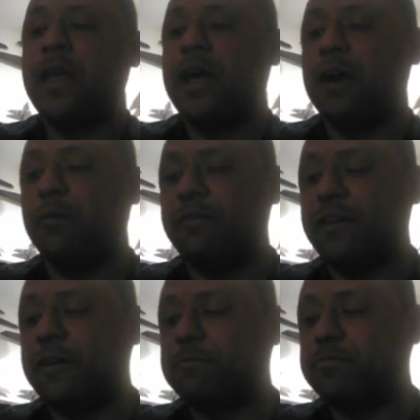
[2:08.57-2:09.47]

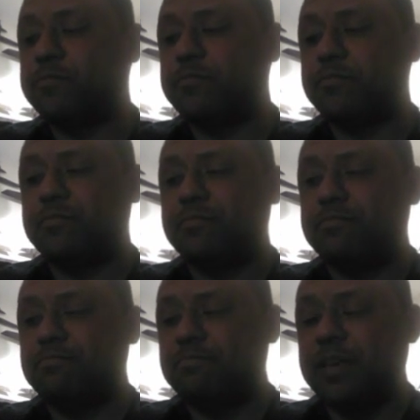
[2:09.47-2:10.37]
However,
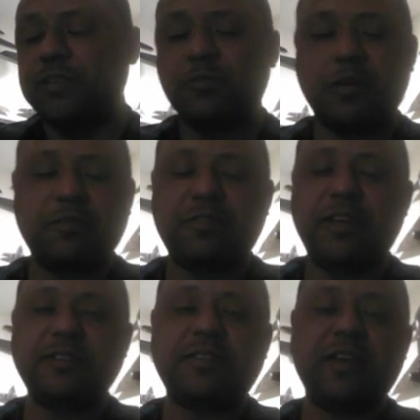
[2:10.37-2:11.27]
it's one of
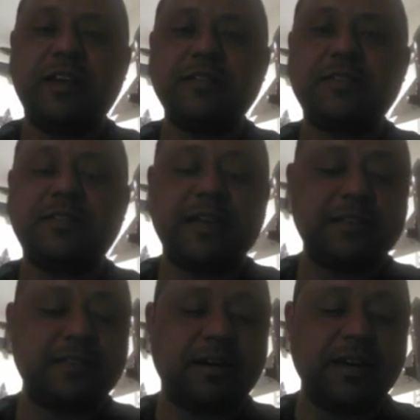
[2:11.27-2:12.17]
these things that
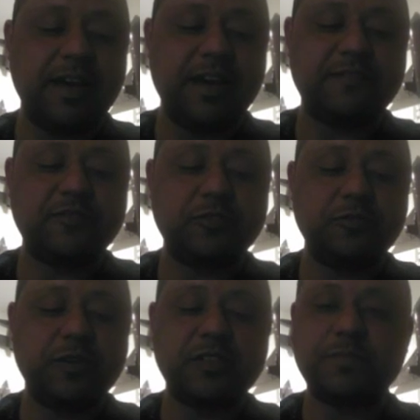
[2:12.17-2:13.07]
I have to
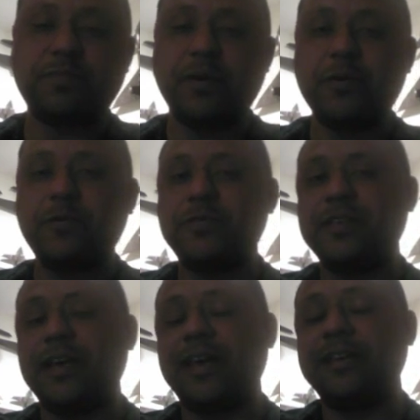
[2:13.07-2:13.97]

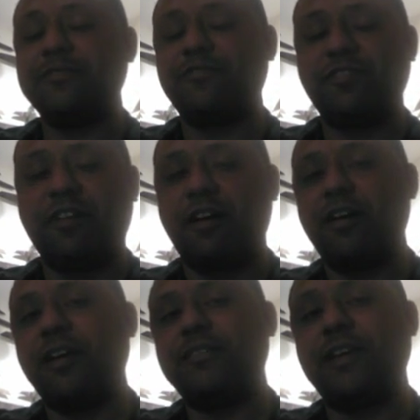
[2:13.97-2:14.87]
expose and
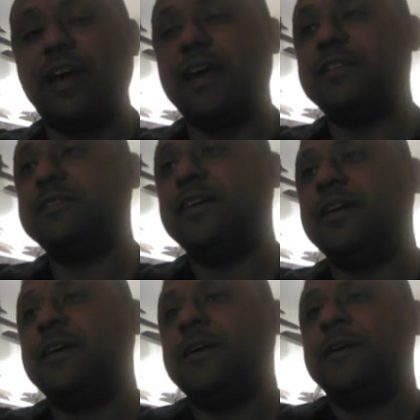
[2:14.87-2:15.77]
fight and
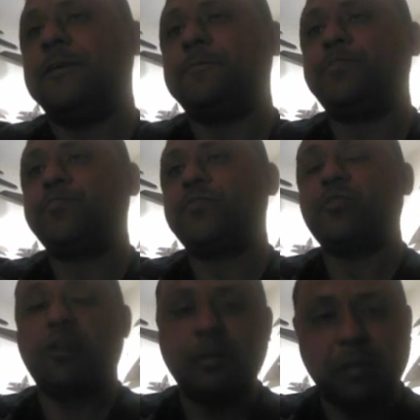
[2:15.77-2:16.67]

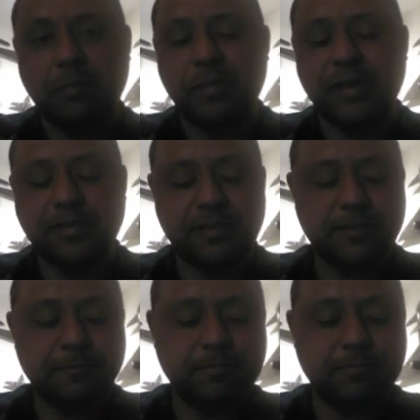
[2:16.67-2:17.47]
try my best.